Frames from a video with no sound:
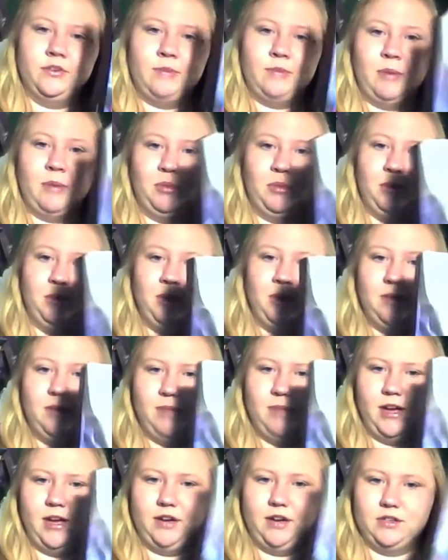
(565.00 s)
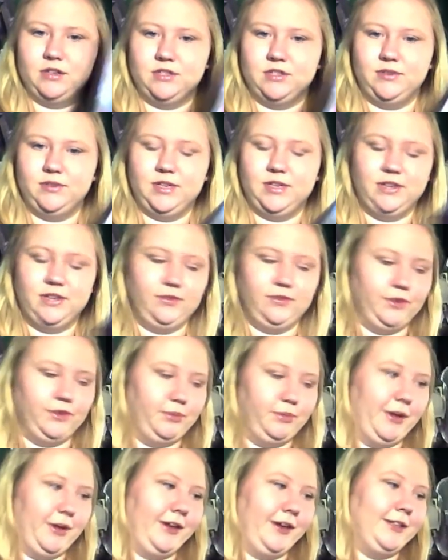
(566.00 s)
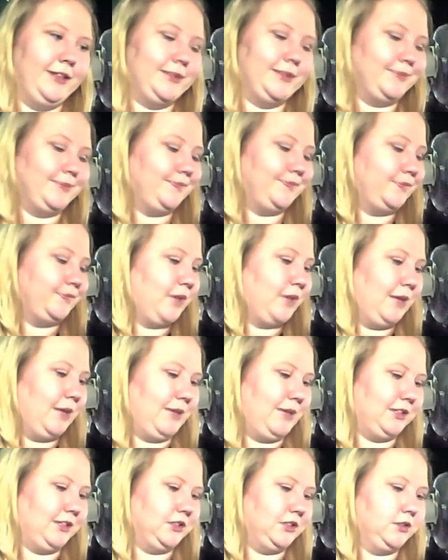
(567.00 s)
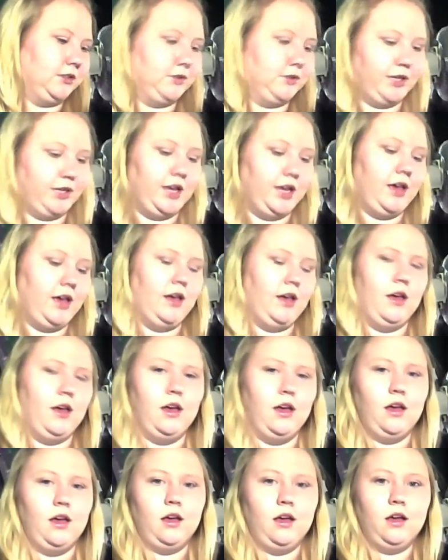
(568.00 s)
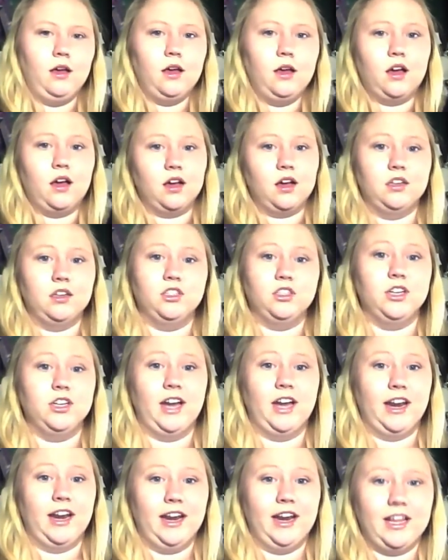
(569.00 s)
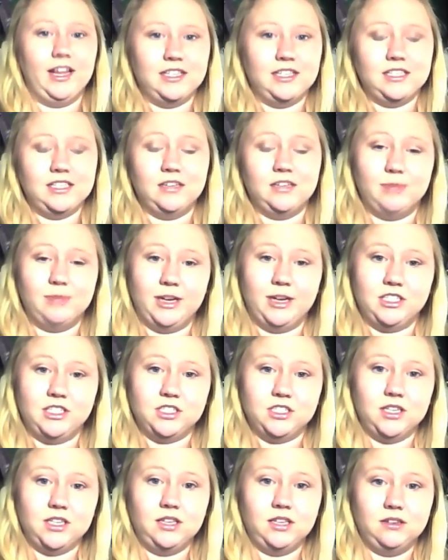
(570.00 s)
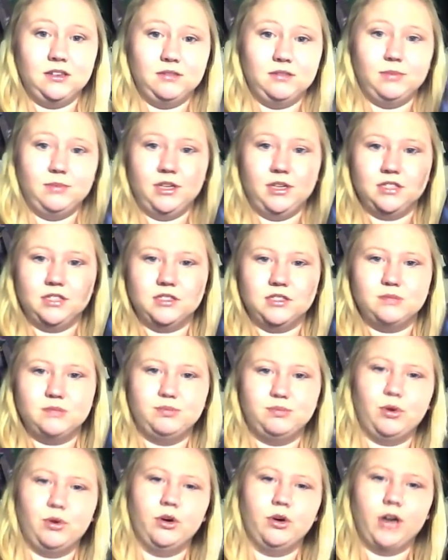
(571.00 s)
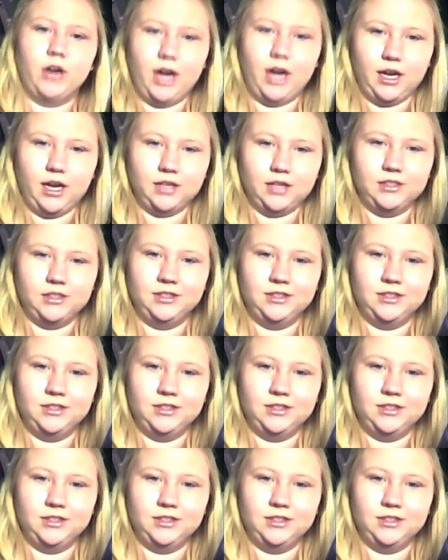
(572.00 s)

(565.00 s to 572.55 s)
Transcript: Remember Me by Christopher Pike. I'm actually only 118 pages in because it's boring.